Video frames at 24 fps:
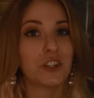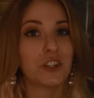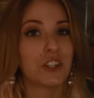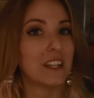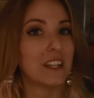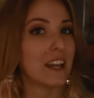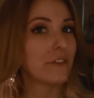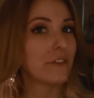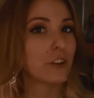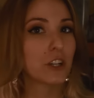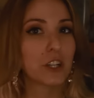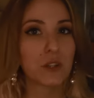
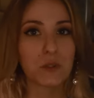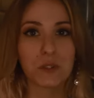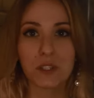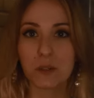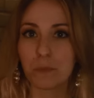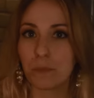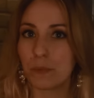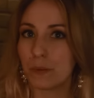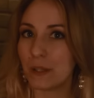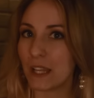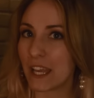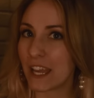She never used
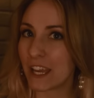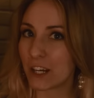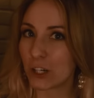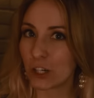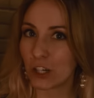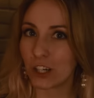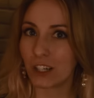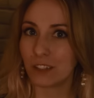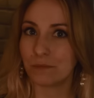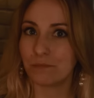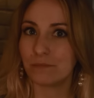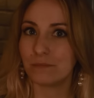a
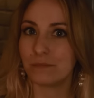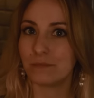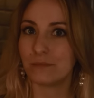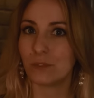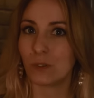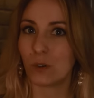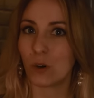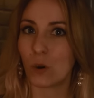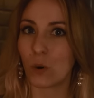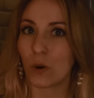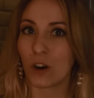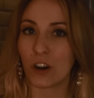planner
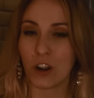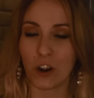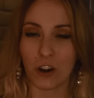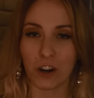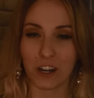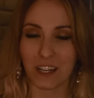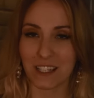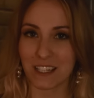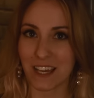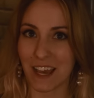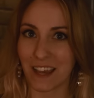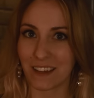or an
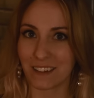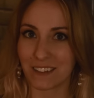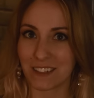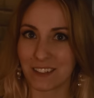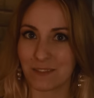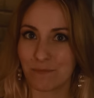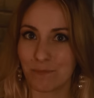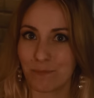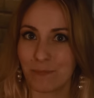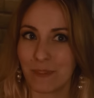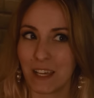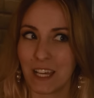
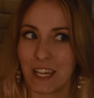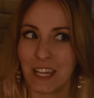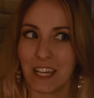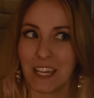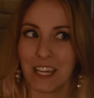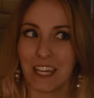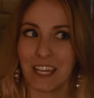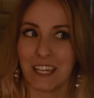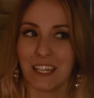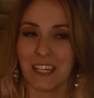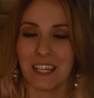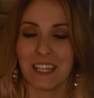architect.
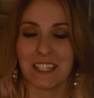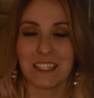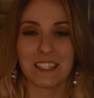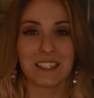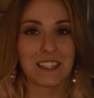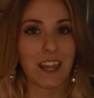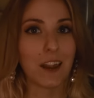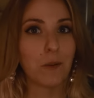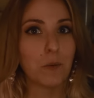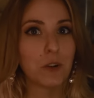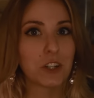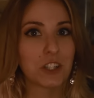
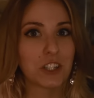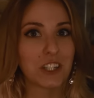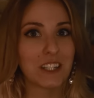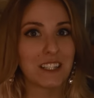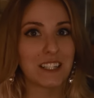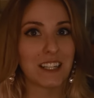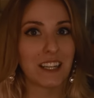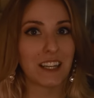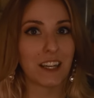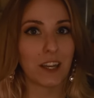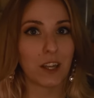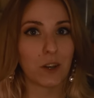Instead, what she
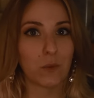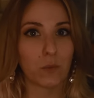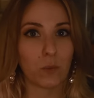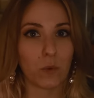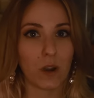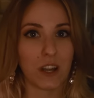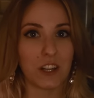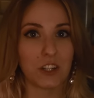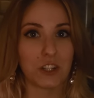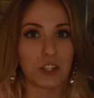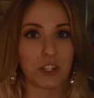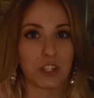did
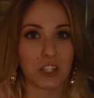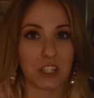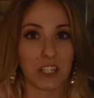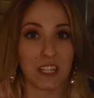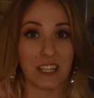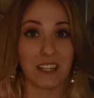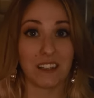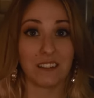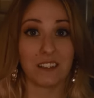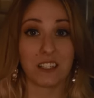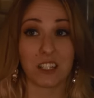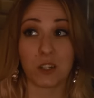was
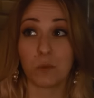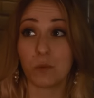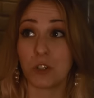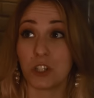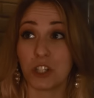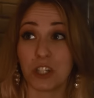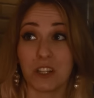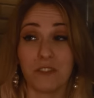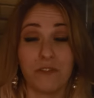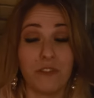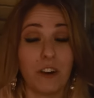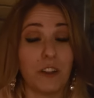she did what
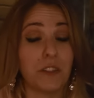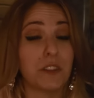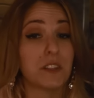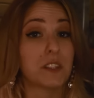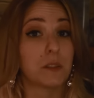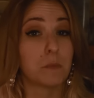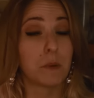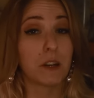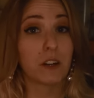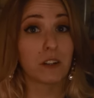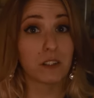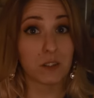she felt the
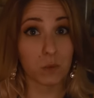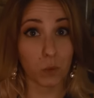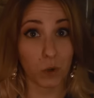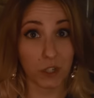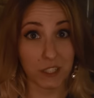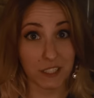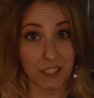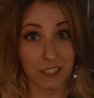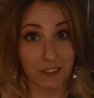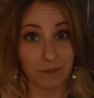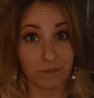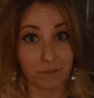spirits
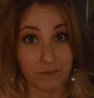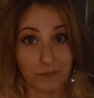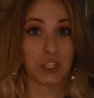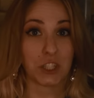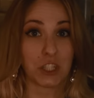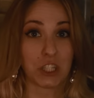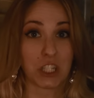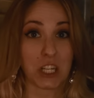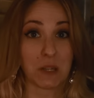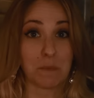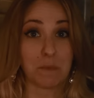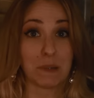wanted.
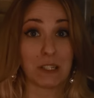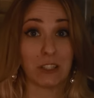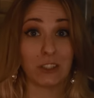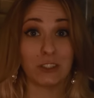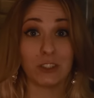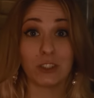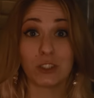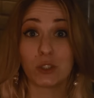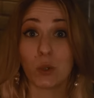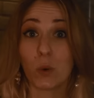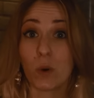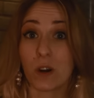She
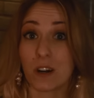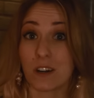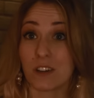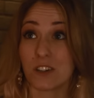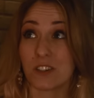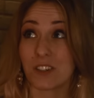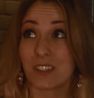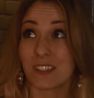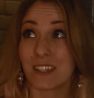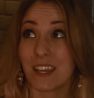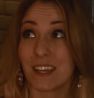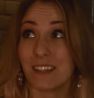built
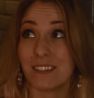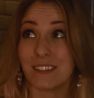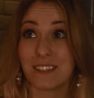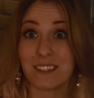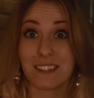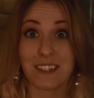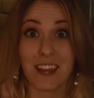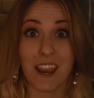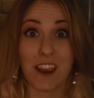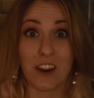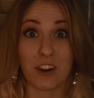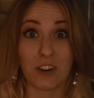doors and
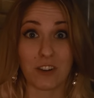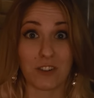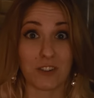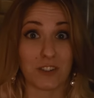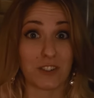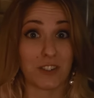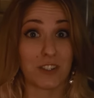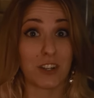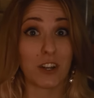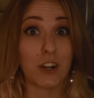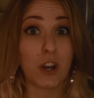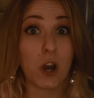
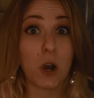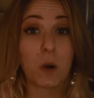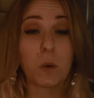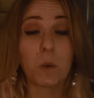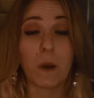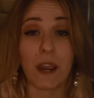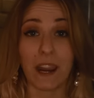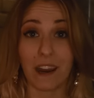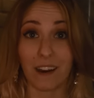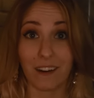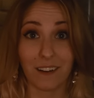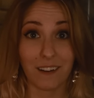stairs to
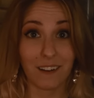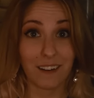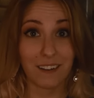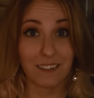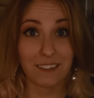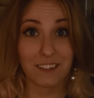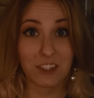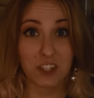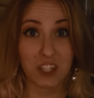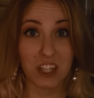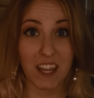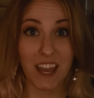nowhere.
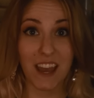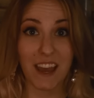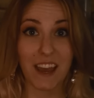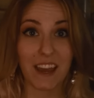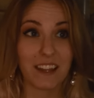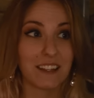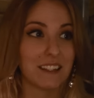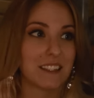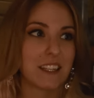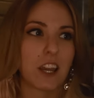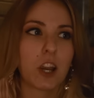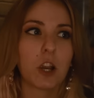She
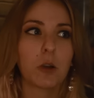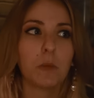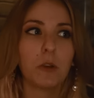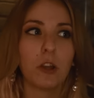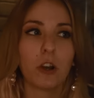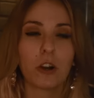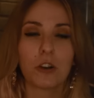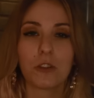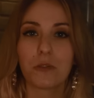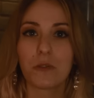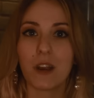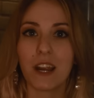had terrible
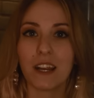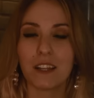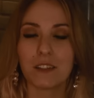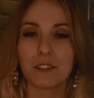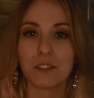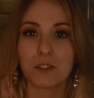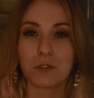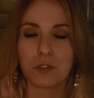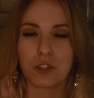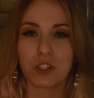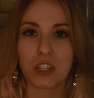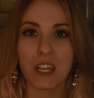
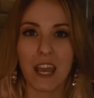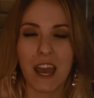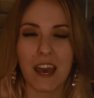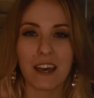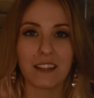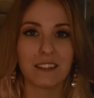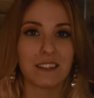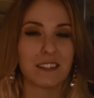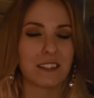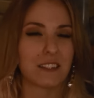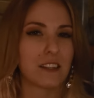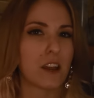arthritis, so she
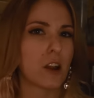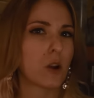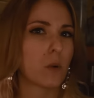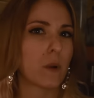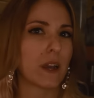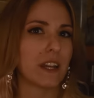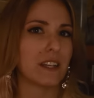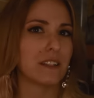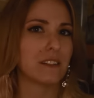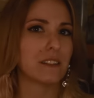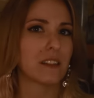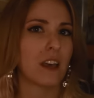had
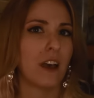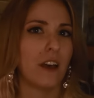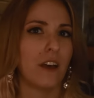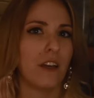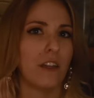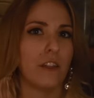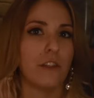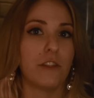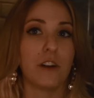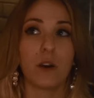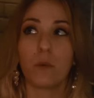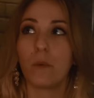stairways
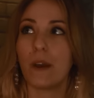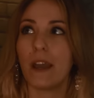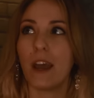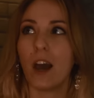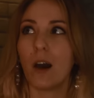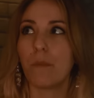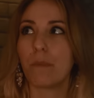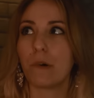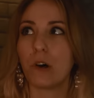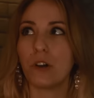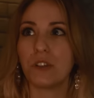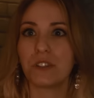that went
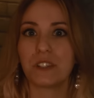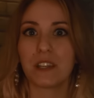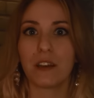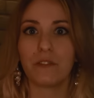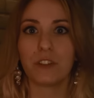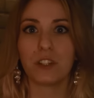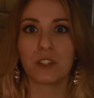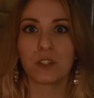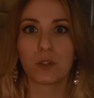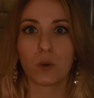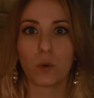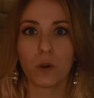up all
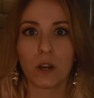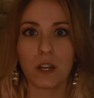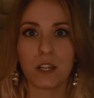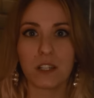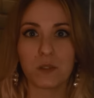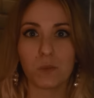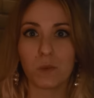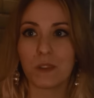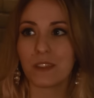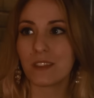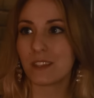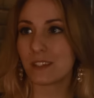seven
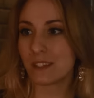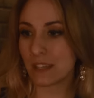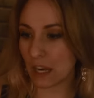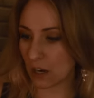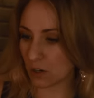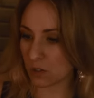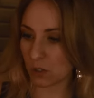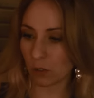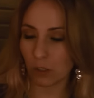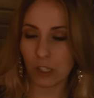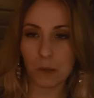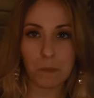stories, with the
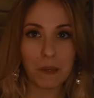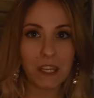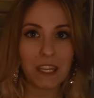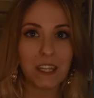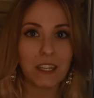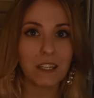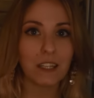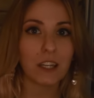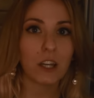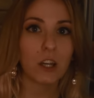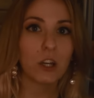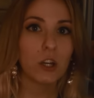stairs only
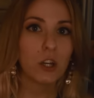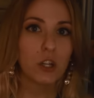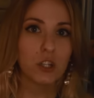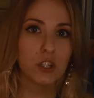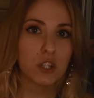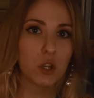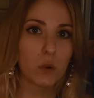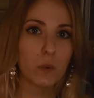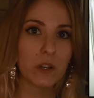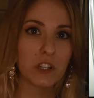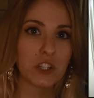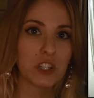being
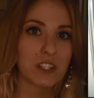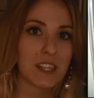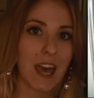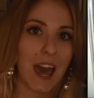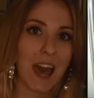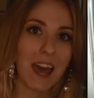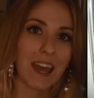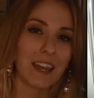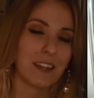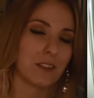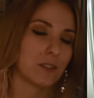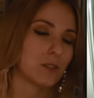two inches
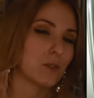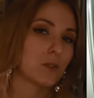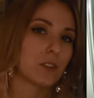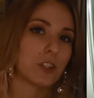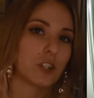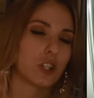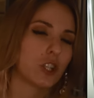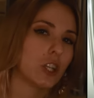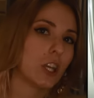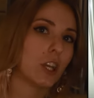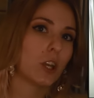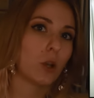high so
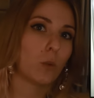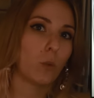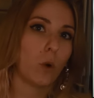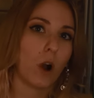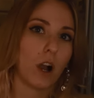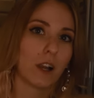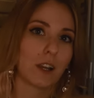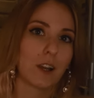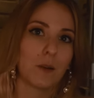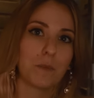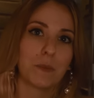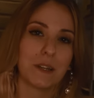that she could
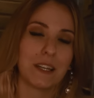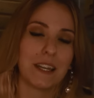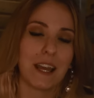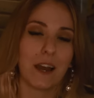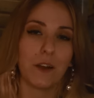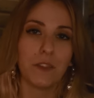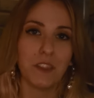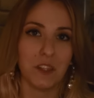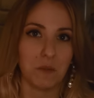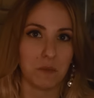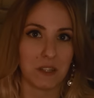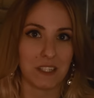walk up and
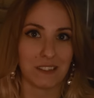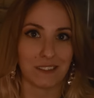down them